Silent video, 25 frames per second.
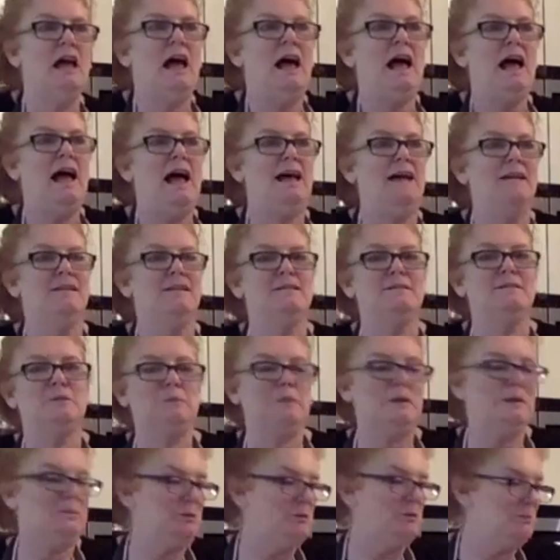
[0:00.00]
and
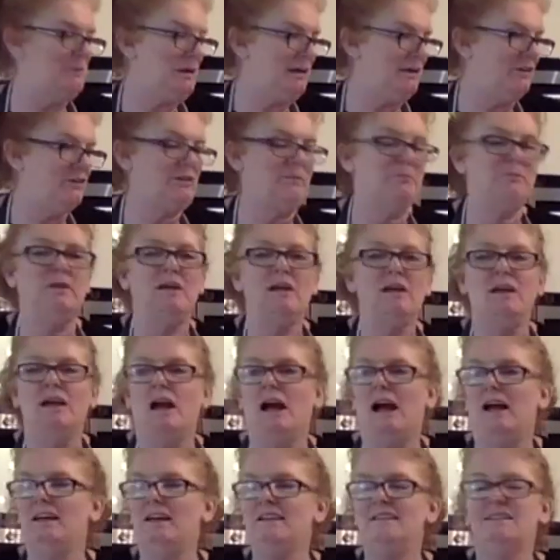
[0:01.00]
we will make, because
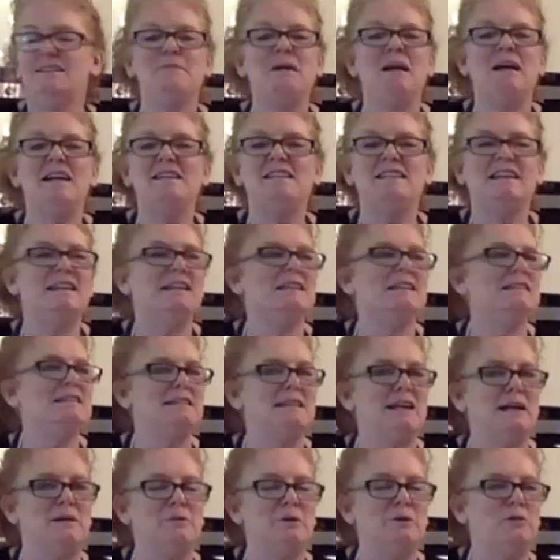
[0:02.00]
I need some ideas
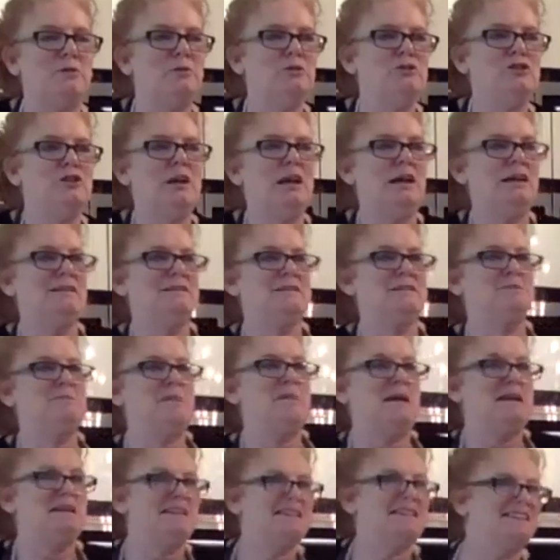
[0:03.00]
now. What would you like to
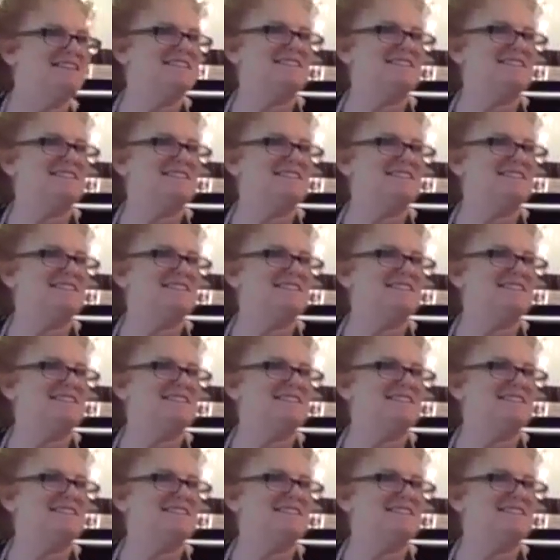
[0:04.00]
make?